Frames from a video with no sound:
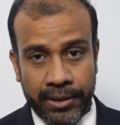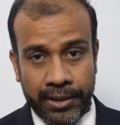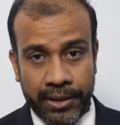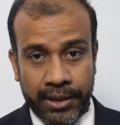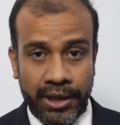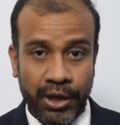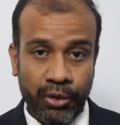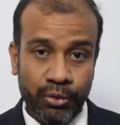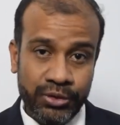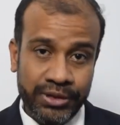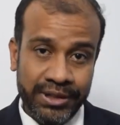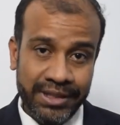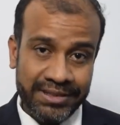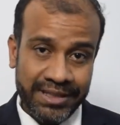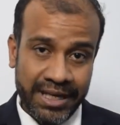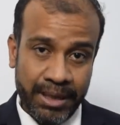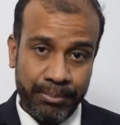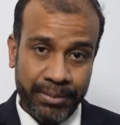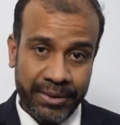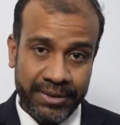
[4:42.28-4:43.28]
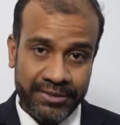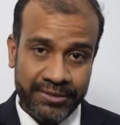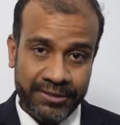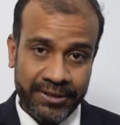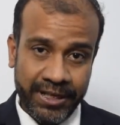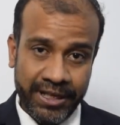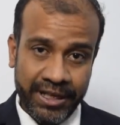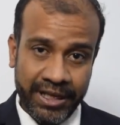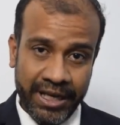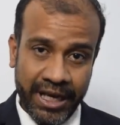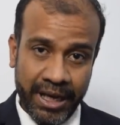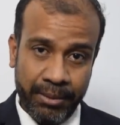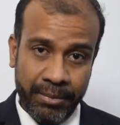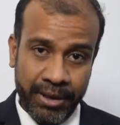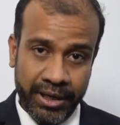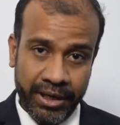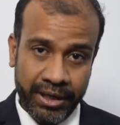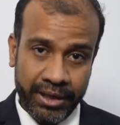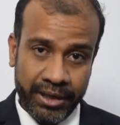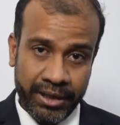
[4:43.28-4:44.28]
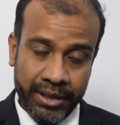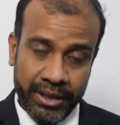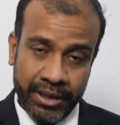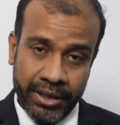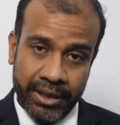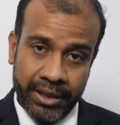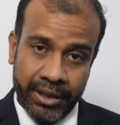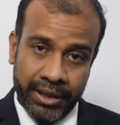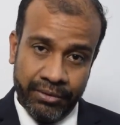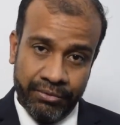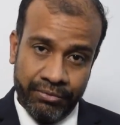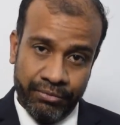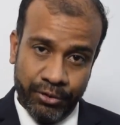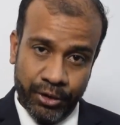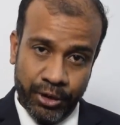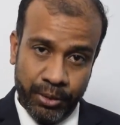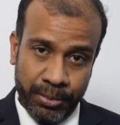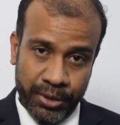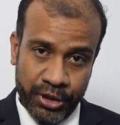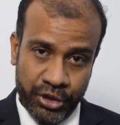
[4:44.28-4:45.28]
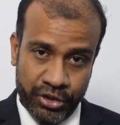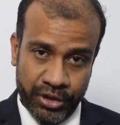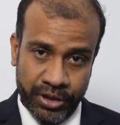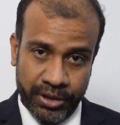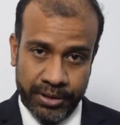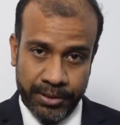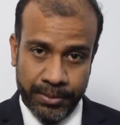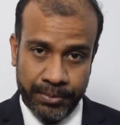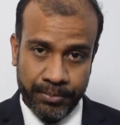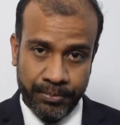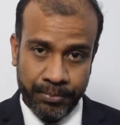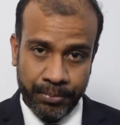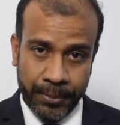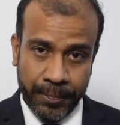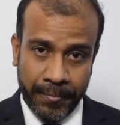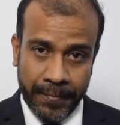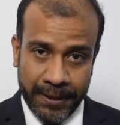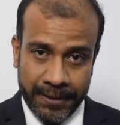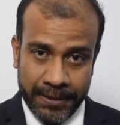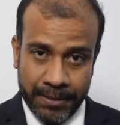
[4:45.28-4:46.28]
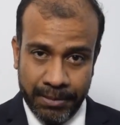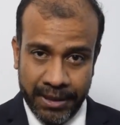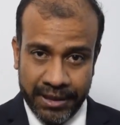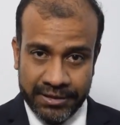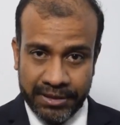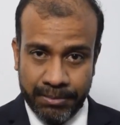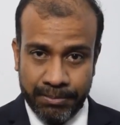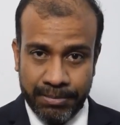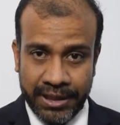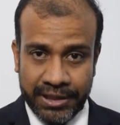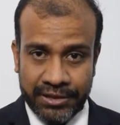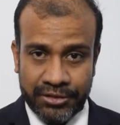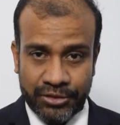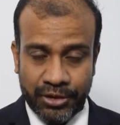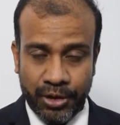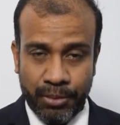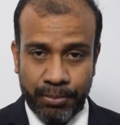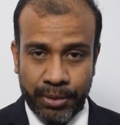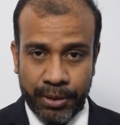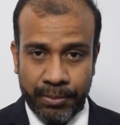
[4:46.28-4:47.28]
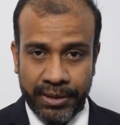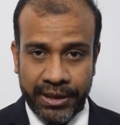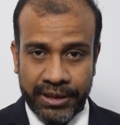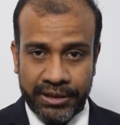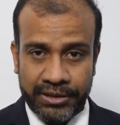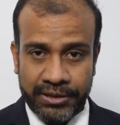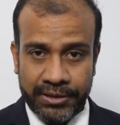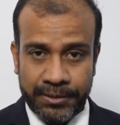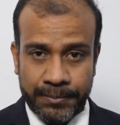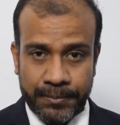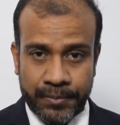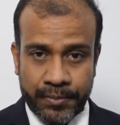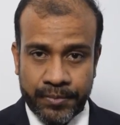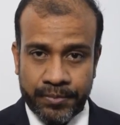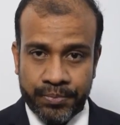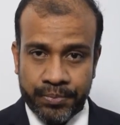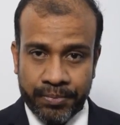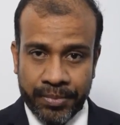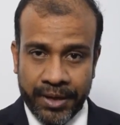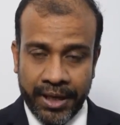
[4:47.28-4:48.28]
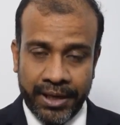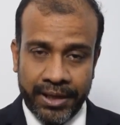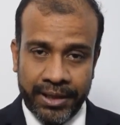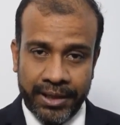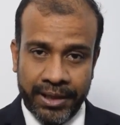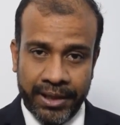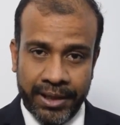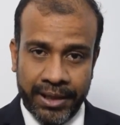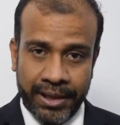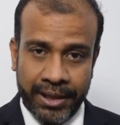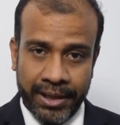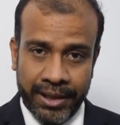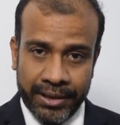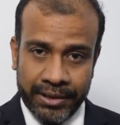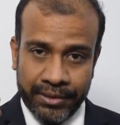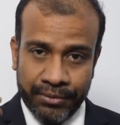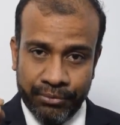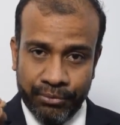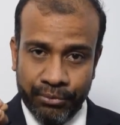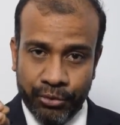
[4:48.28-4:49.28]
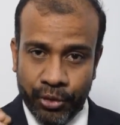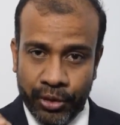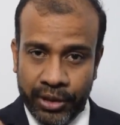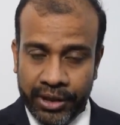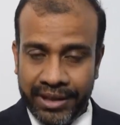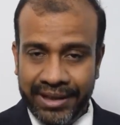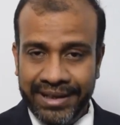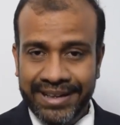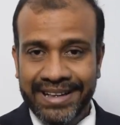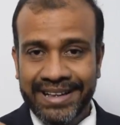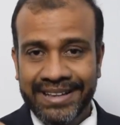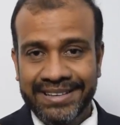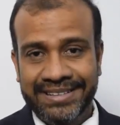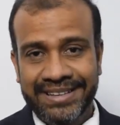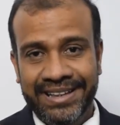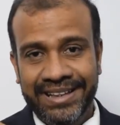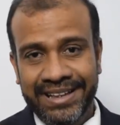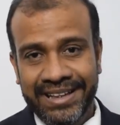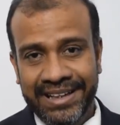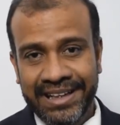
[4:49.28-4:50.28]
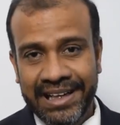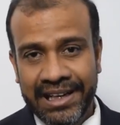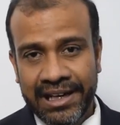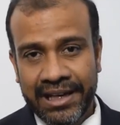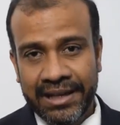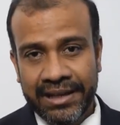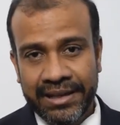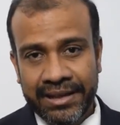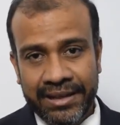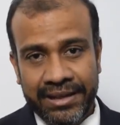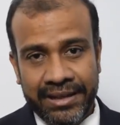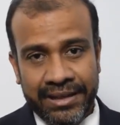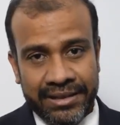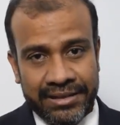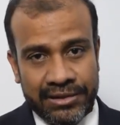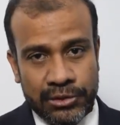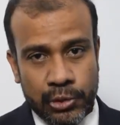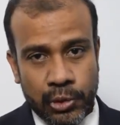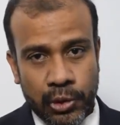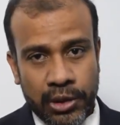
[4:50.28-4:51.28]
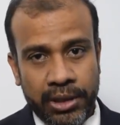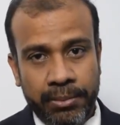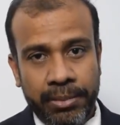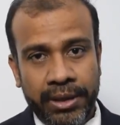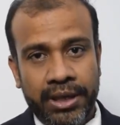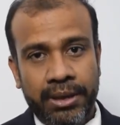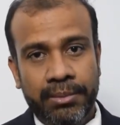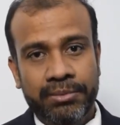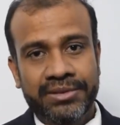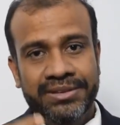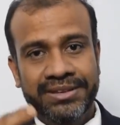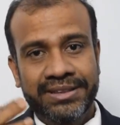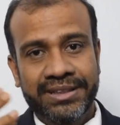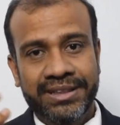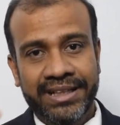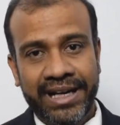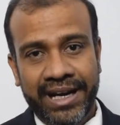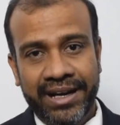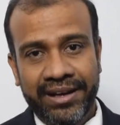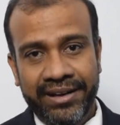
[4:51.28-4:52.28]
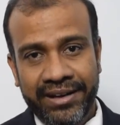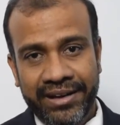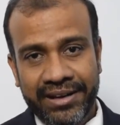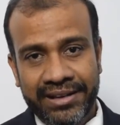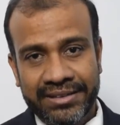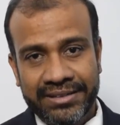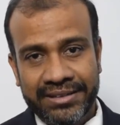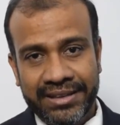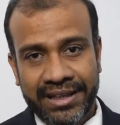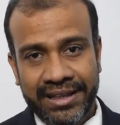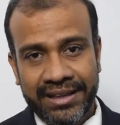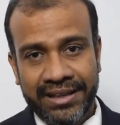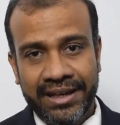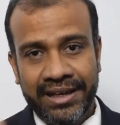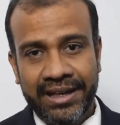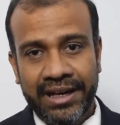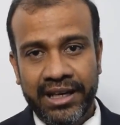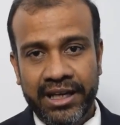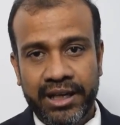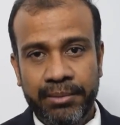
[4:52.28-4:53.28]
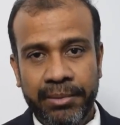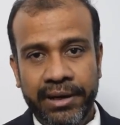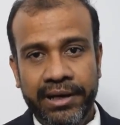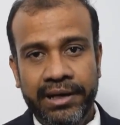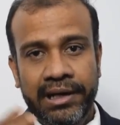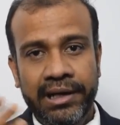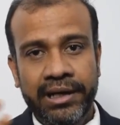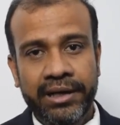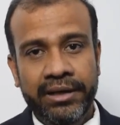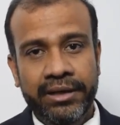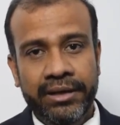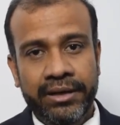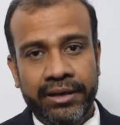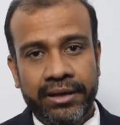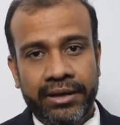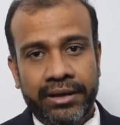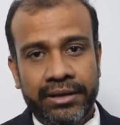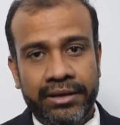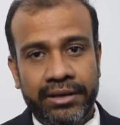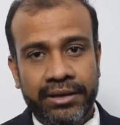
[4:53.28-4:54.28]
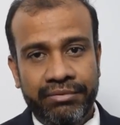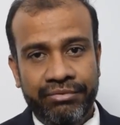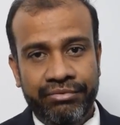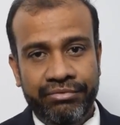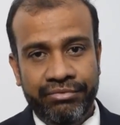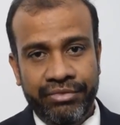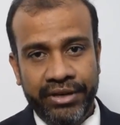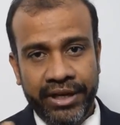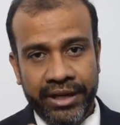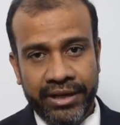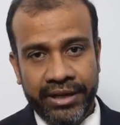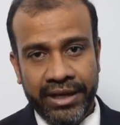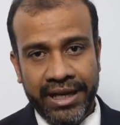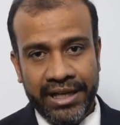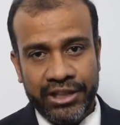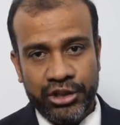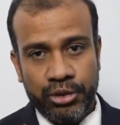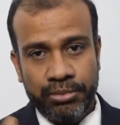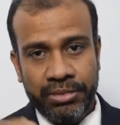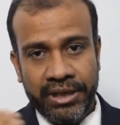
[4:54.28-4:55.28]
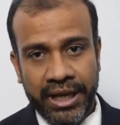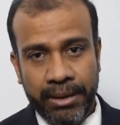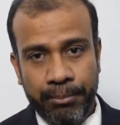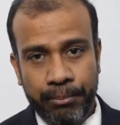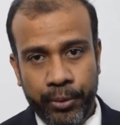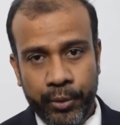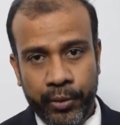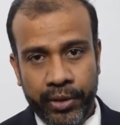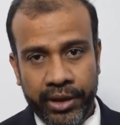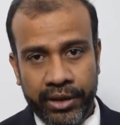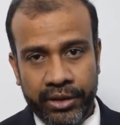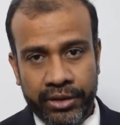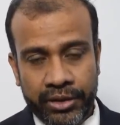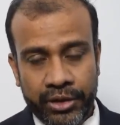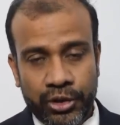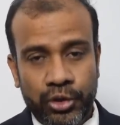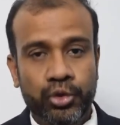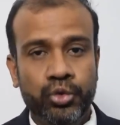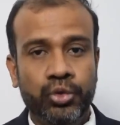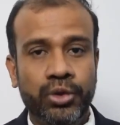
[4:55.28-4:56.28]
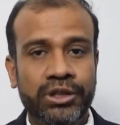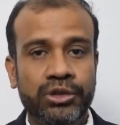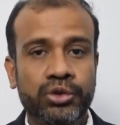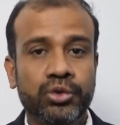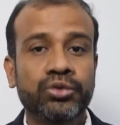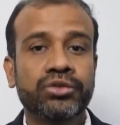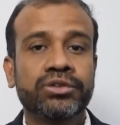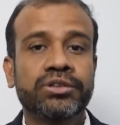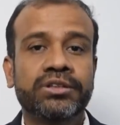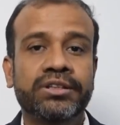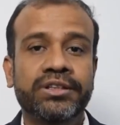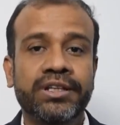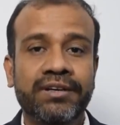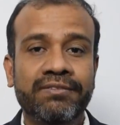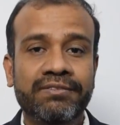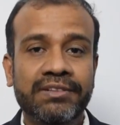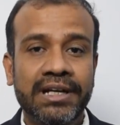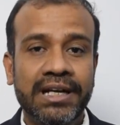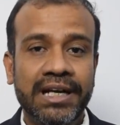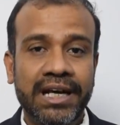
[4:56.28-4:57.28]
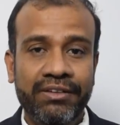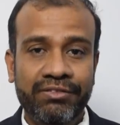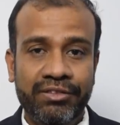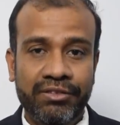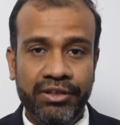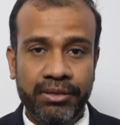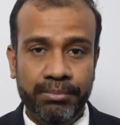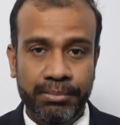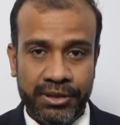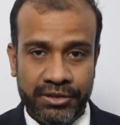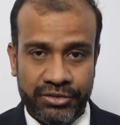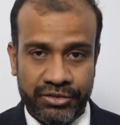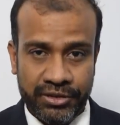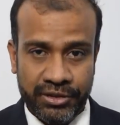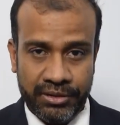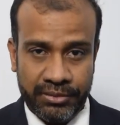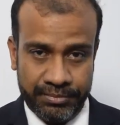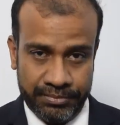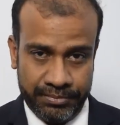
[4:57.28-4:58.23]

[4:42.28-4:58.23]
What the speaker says: Now, this happens in a diabetic foot patient. The blood supply is compromised, the wound doesn't heal, slowly becomes gangrenous, and then ultimately the feet has to be amputated so as to save the life of the person.